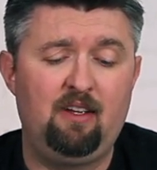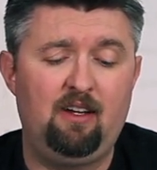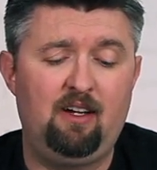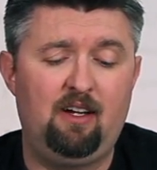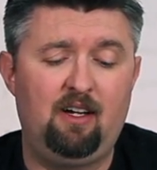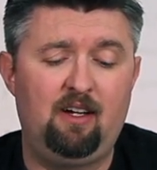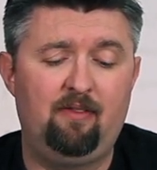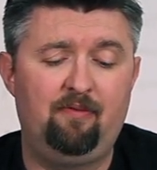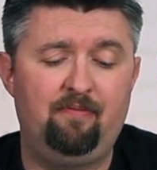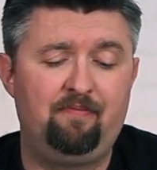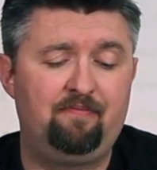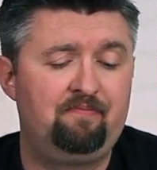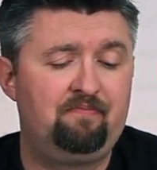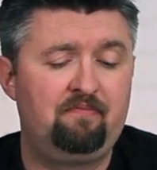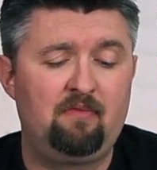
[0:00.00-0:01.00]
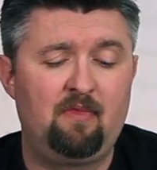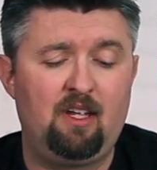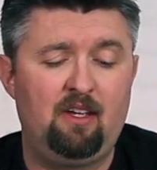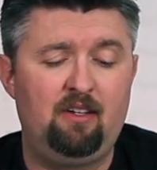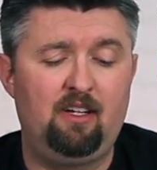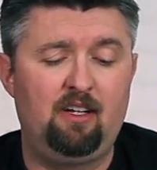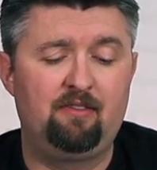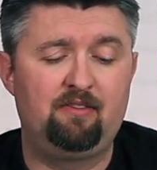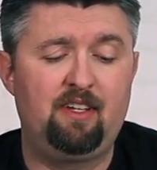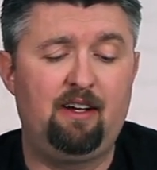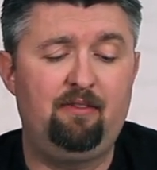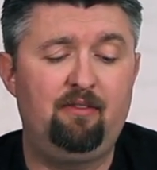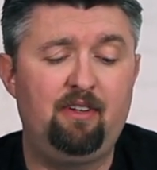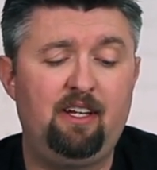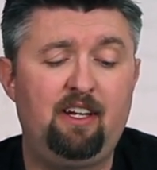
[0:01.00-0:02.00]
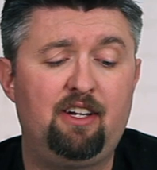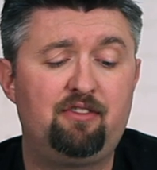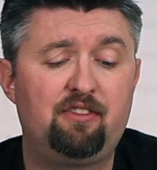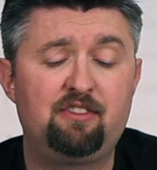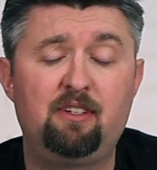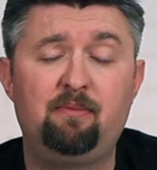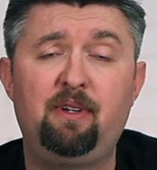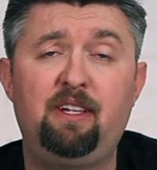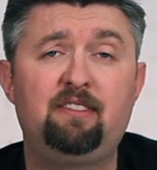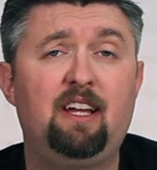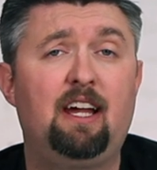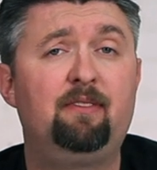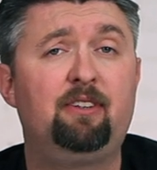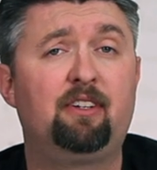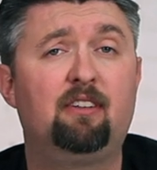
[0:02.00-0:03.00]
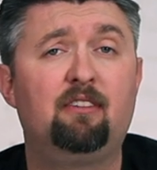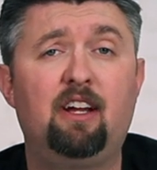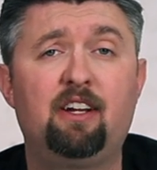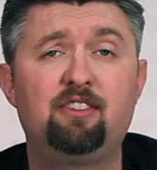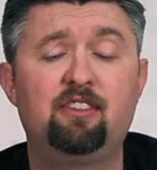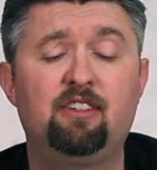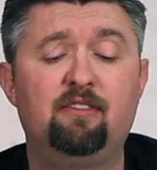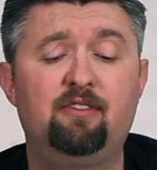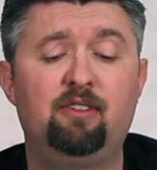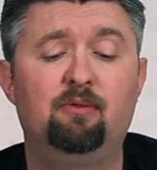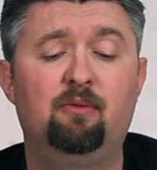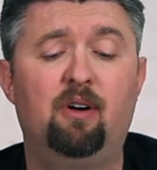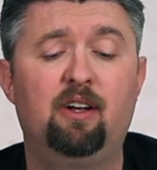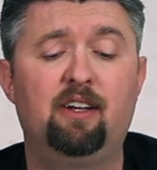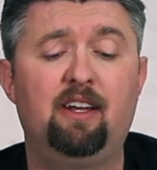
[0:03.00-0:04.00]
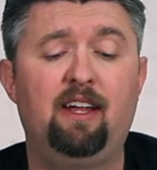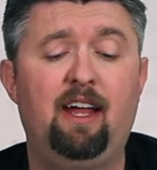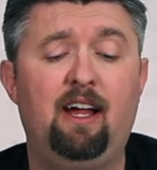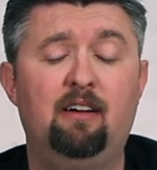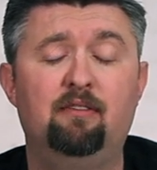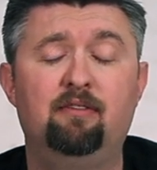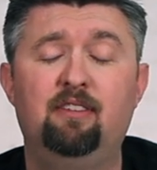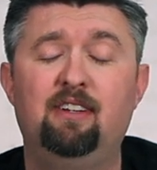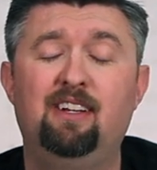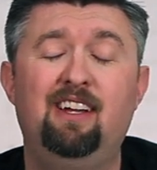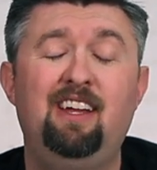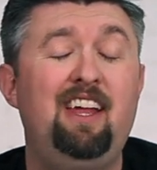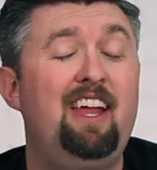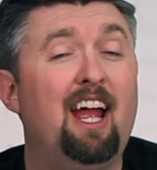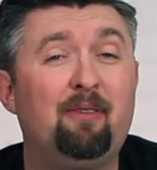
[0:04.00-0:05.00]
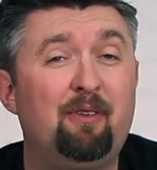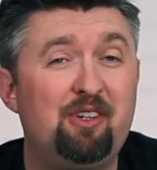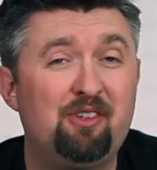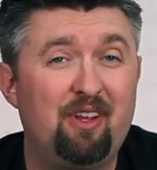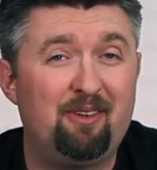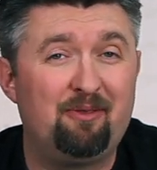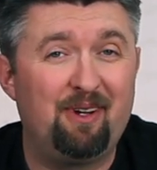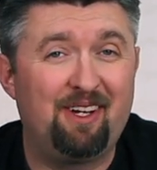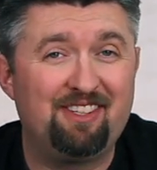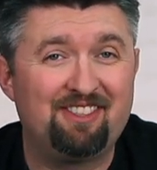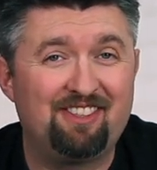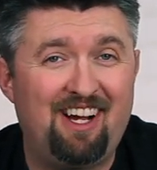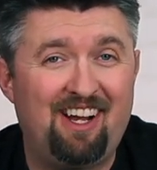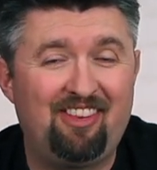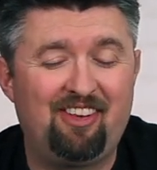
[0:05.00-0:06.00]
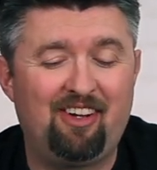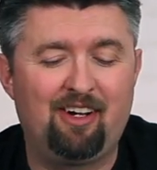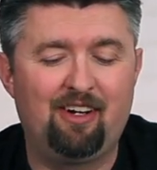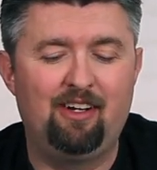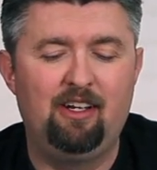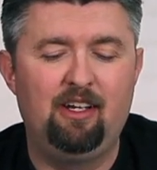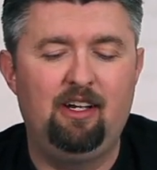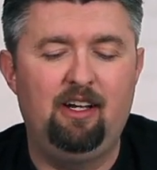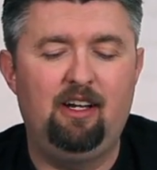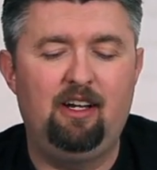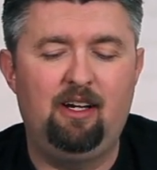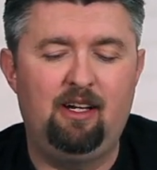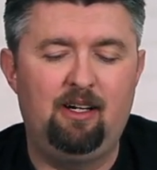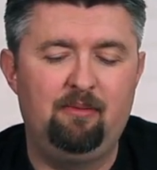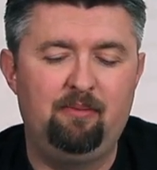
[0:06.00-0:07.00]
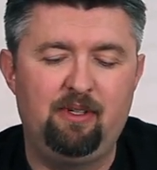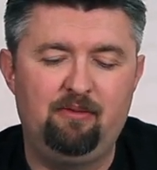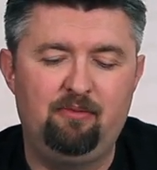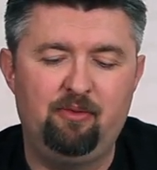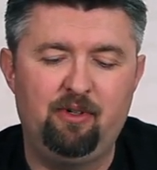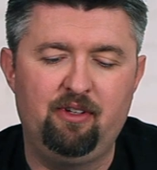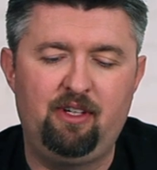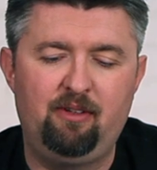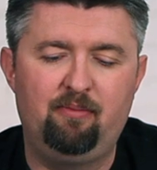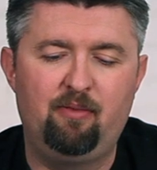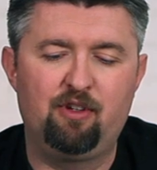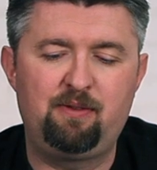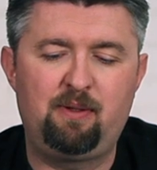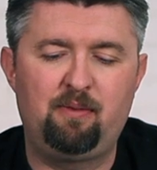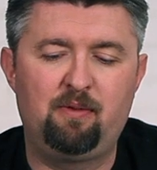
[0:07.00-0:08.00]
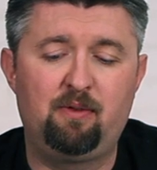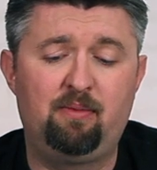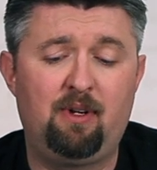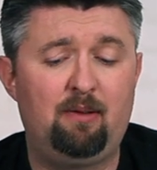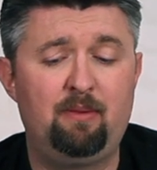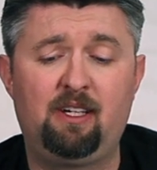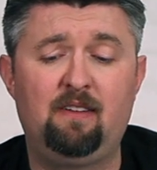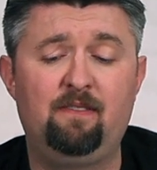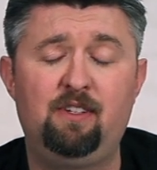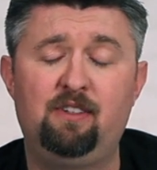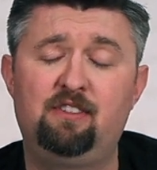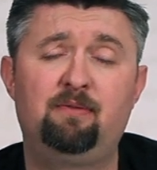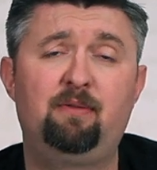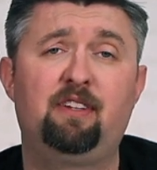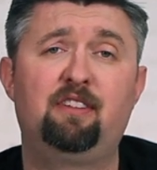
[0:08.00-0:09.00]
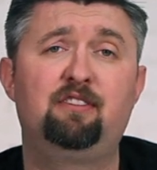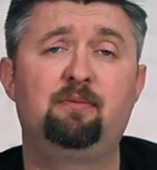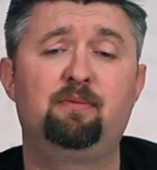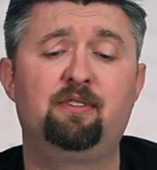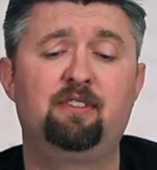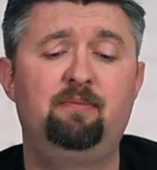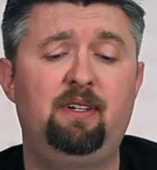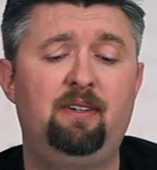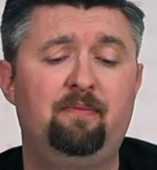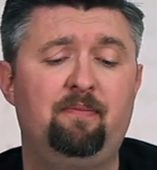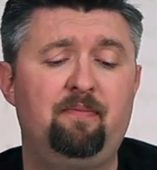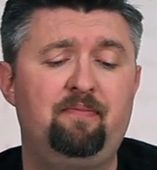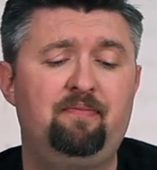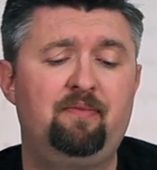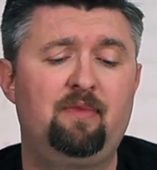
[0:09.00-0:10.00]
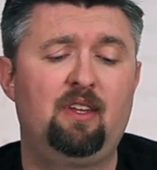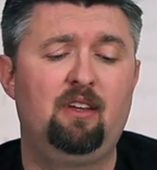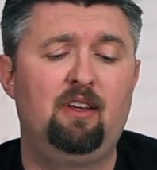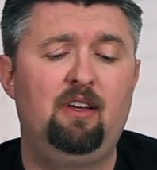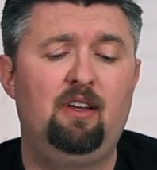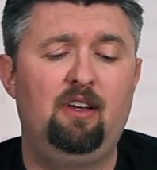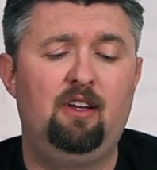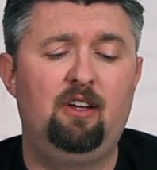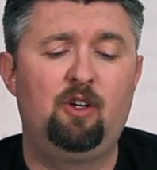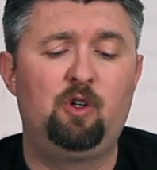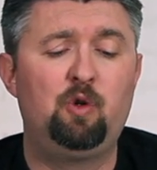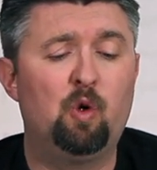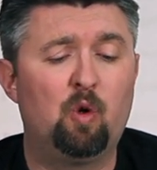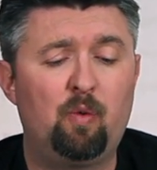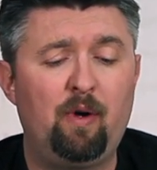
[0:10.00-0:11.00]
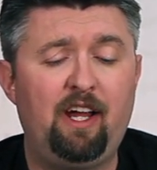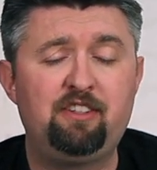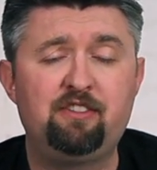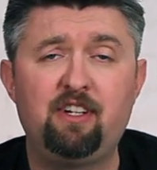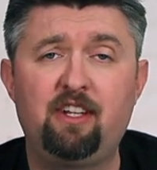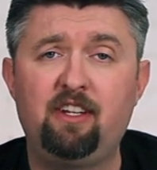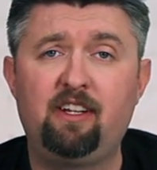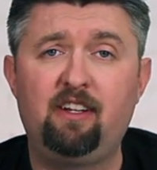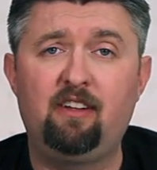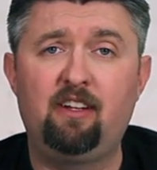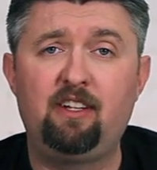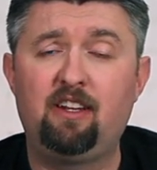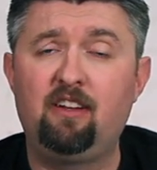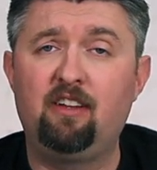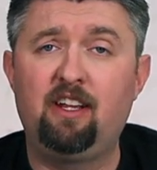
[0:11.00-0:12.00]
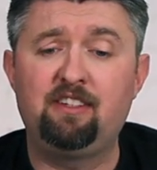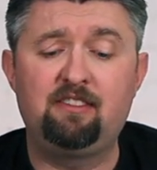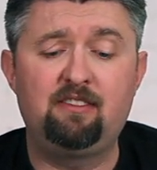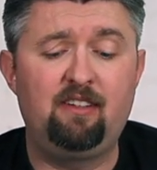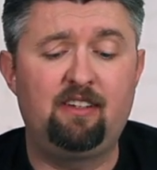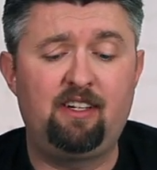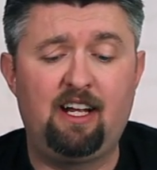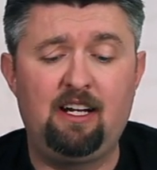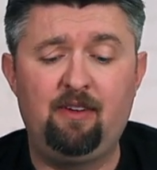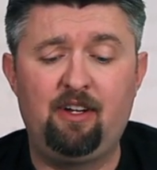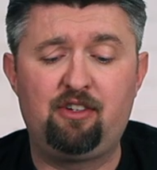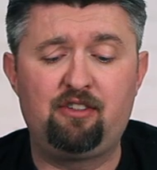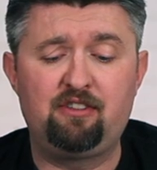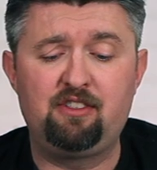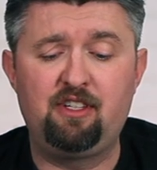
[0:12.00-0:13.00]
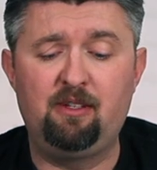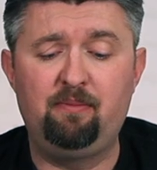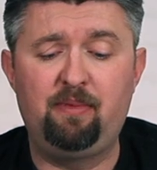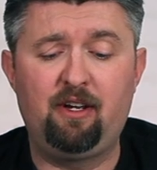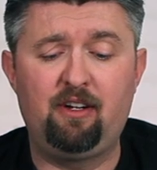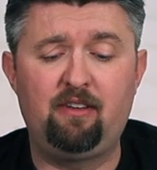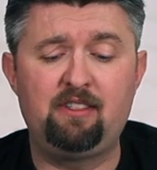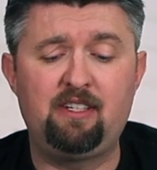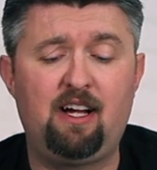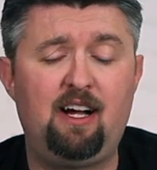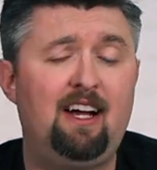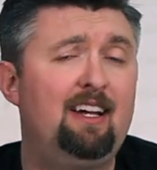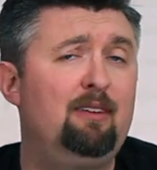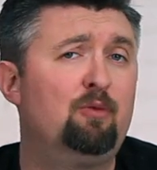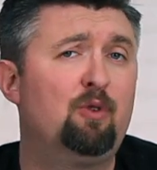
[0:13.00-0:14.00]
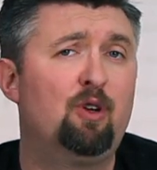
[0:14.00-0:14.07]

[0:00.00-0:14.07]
You know, definitely an interesting piece to have in your collection if you wanted to have every Gillette razor out there, but really most people would probably confuse this with a Super Speed. Cool razor, nonetheless, kind of an interesting period of time.